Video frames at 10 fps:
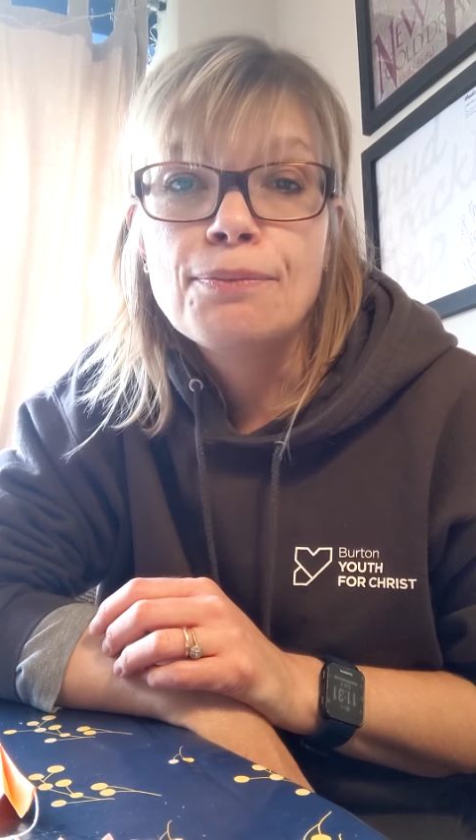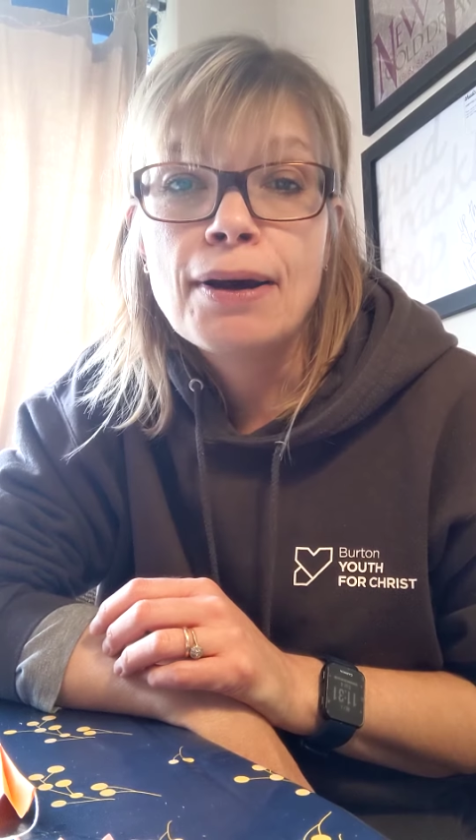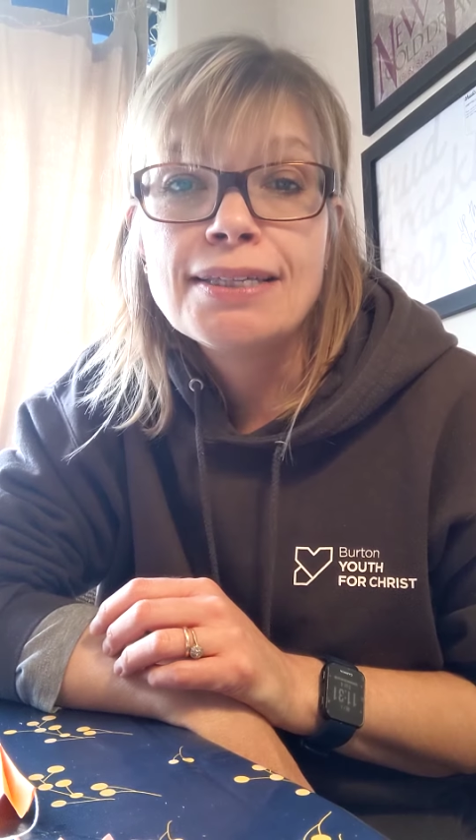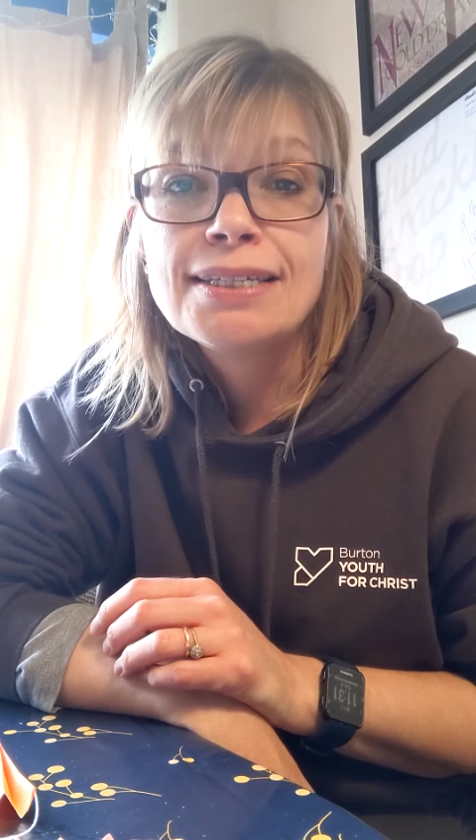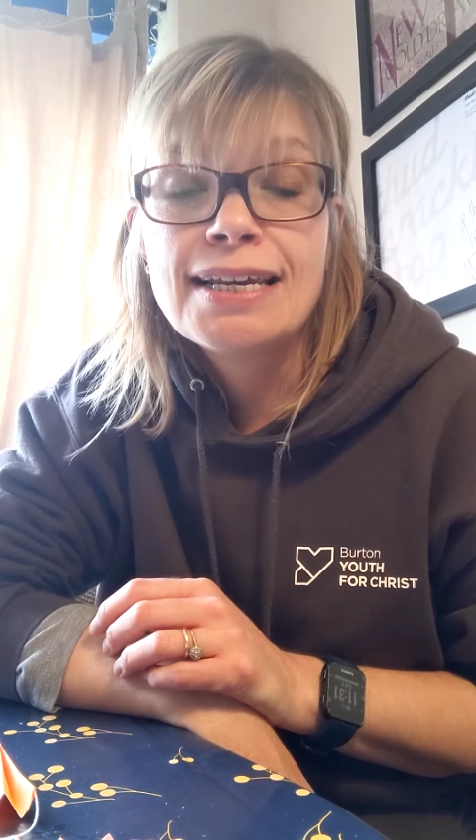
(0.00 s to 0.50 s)

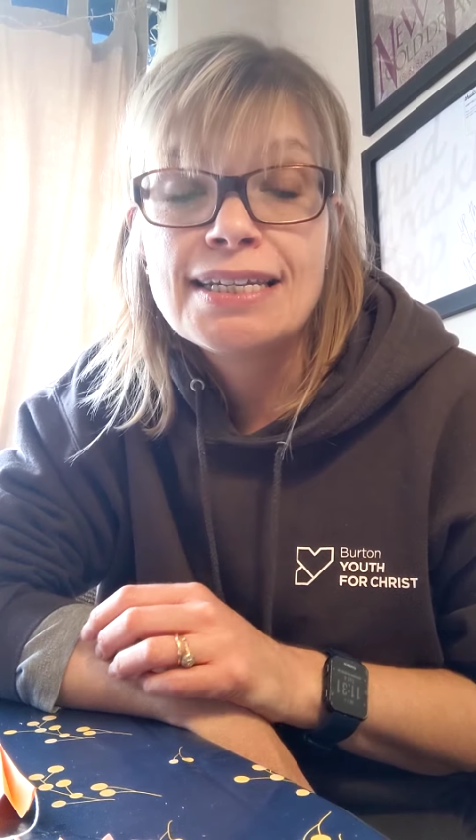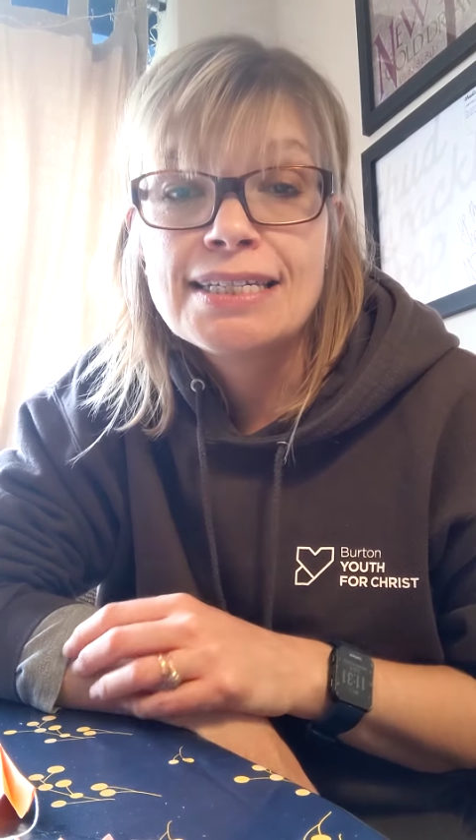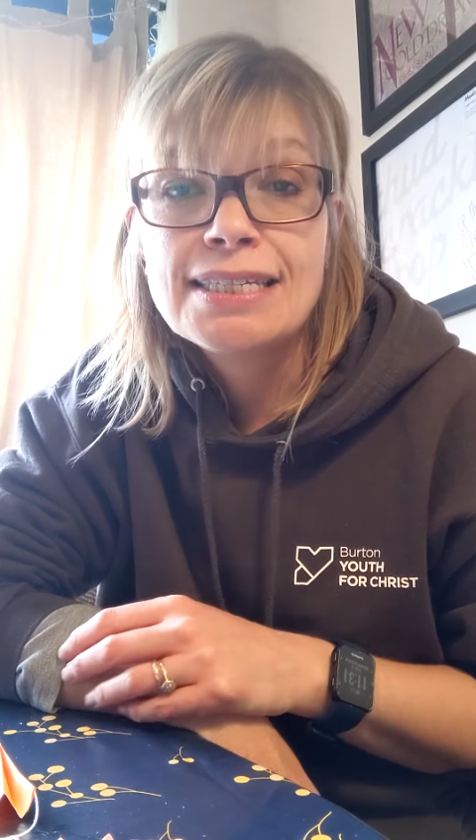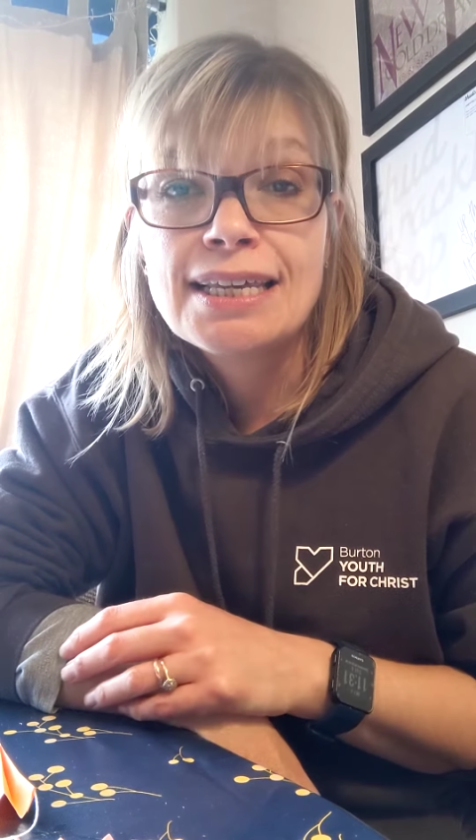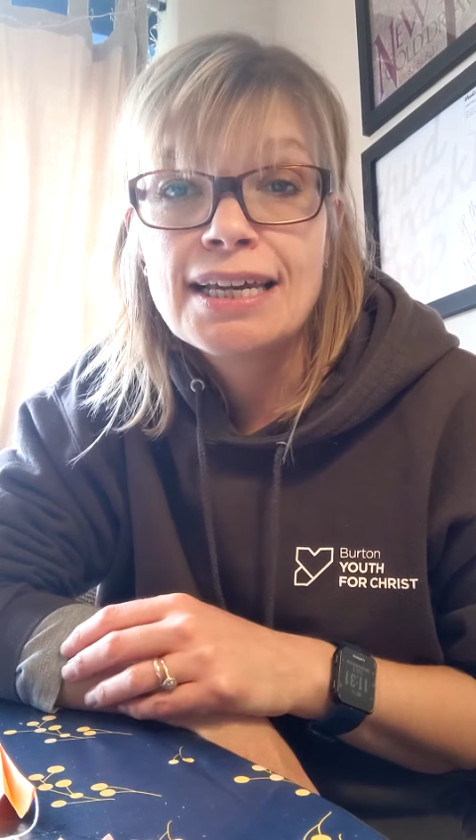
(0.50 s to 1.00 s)
by staying
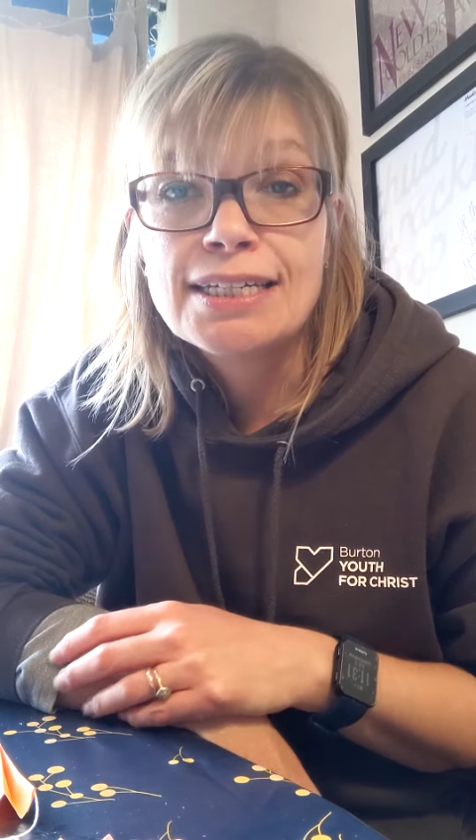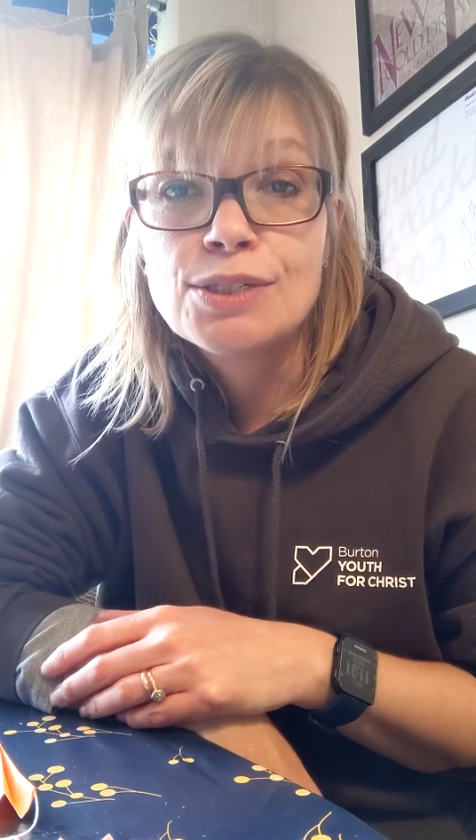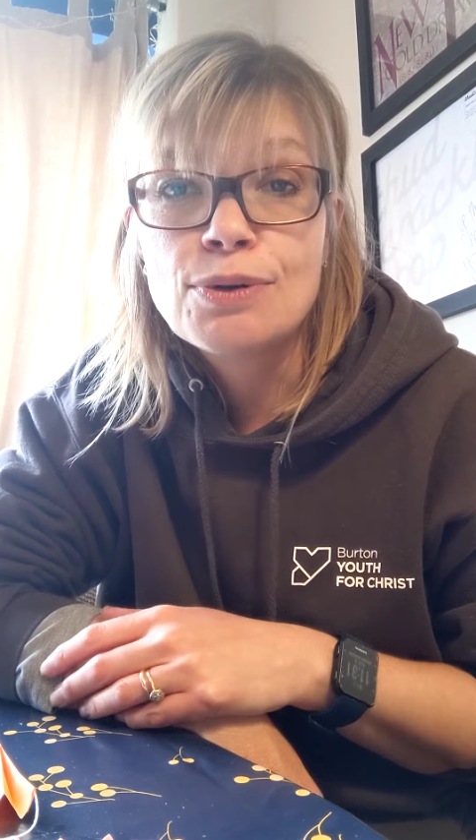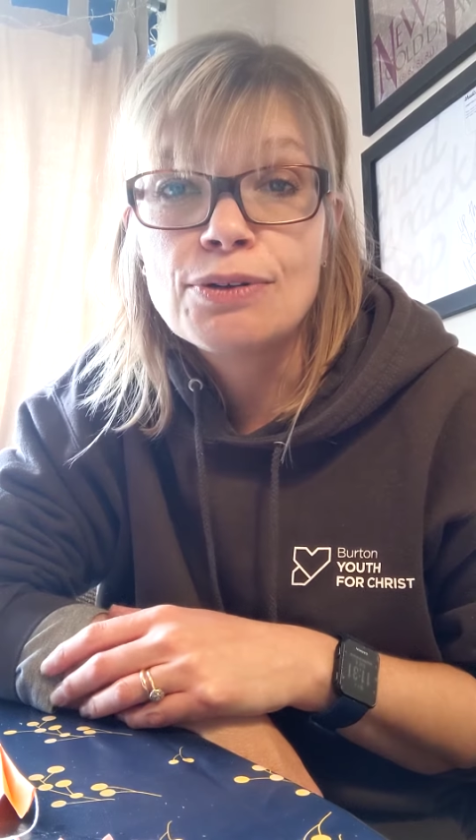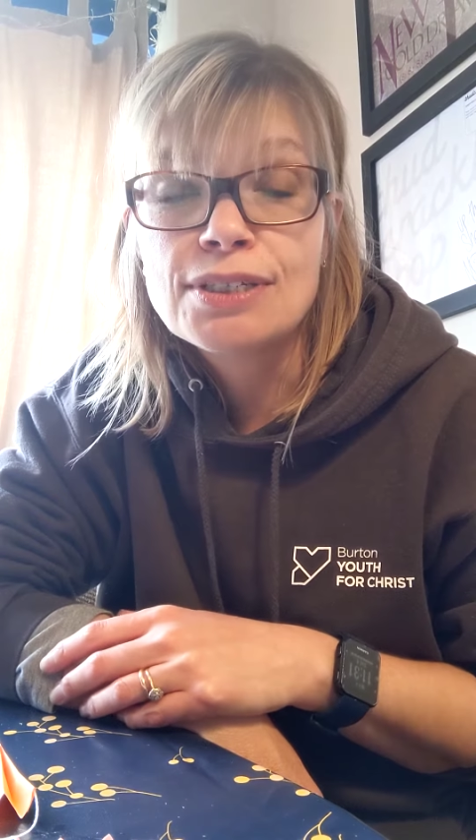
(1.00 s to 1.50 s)
inside as well,